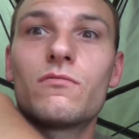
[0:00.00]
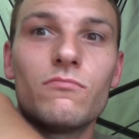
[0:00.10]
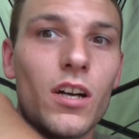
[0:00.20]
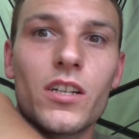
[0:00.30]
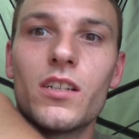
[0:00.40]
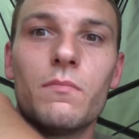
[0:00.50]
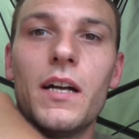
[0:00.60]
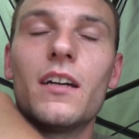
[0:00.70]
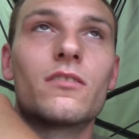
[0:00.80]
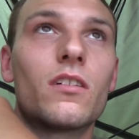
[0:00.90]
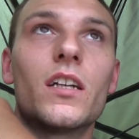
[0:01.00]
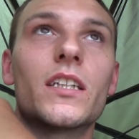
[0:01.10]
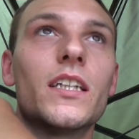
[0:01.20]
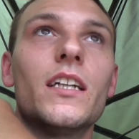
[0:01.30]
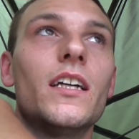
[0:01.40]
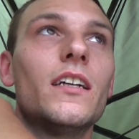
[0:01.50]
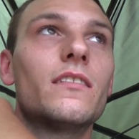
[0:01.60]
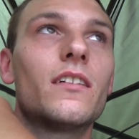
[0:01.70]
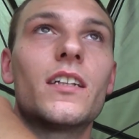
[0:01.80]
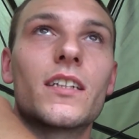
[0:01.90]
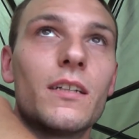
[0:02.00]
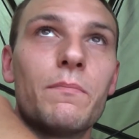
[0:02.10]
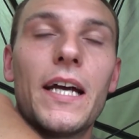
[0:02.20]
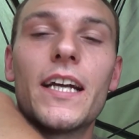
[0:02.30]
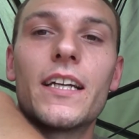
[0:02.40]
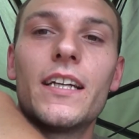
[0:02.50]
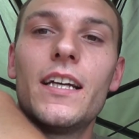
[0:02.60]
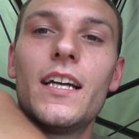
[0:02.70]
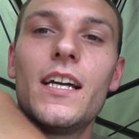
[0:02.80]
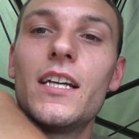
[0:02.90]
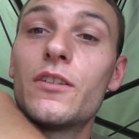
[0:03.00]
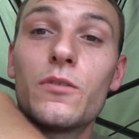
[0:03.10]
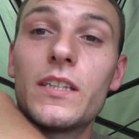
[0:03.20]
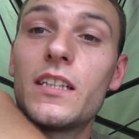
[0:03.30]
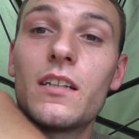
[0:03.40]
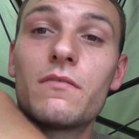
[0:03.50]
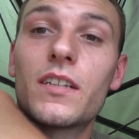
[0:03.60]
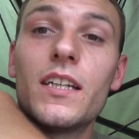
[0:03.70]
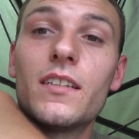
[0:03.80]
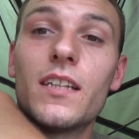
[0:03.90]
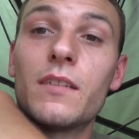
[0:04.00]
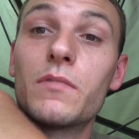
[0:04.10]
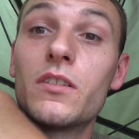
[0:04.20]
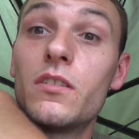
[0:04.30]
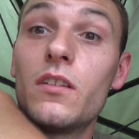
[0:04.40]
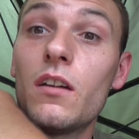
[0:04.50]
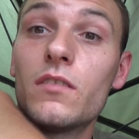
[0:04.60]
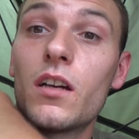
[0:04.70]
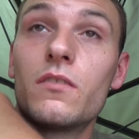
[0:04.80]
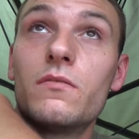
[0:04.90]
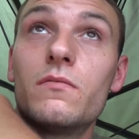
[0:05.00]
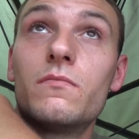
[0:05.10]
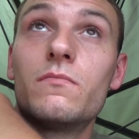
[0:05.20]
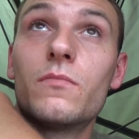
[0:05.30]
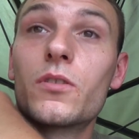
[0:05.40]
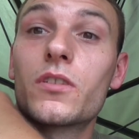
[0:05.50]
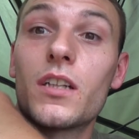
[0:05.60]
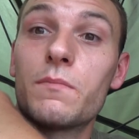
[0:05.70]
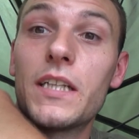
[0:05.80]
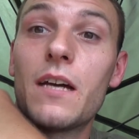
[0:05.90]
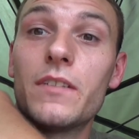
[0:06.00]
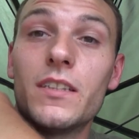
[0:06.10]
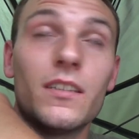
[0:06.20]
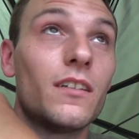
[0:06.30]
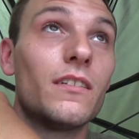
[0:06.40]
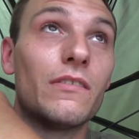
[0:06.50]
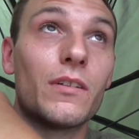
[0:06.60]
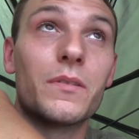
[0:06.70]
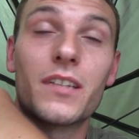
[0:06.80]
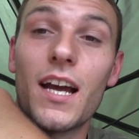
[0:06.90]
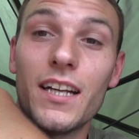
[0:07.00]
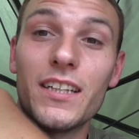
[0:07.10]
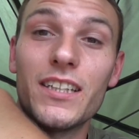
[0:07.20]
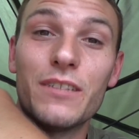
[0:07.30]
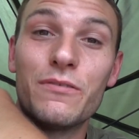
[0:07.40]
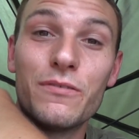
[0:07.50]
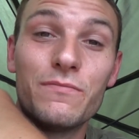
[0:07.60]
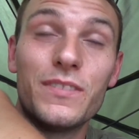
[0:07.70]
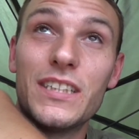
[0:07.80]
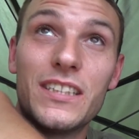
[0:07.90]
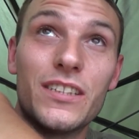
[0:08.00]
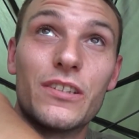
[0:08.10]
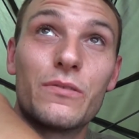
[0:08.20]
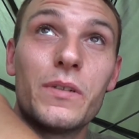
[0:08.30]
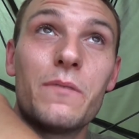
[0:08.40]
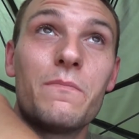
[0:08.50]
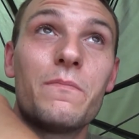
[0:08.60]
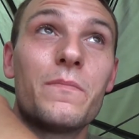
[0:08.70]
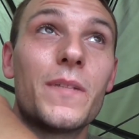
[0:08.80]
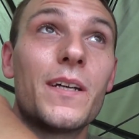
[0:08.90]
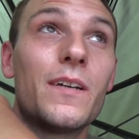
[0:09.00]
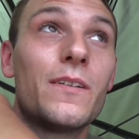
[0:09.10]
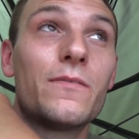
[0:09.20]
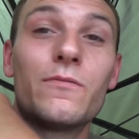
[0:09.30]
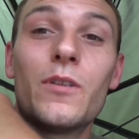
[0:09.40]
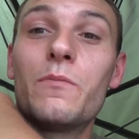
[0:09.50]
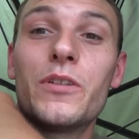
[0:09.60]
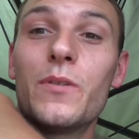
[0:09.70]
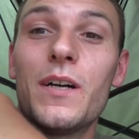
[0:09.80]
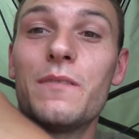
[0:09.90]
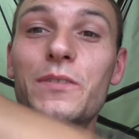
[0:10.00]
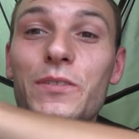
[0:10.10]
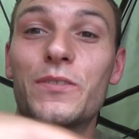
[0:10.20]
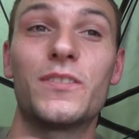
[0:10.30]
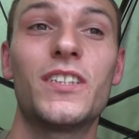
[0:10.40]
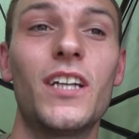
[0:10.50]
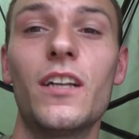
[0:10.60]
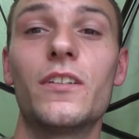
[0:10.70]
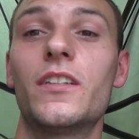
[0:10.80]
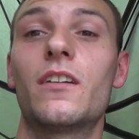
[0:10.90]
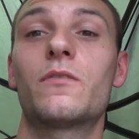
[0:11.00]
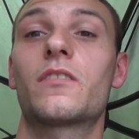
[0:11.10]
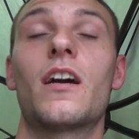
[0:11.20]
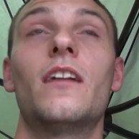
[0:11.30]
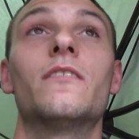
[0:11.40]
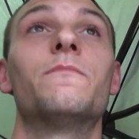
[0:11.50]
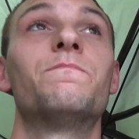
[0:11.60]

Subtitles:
rushing about trying to get there, trying to get back, and you always end up forgetting something because you don't know what's going to be happening. You don't know if someone's going into your swim, robbing you up, or you don't know what's going on.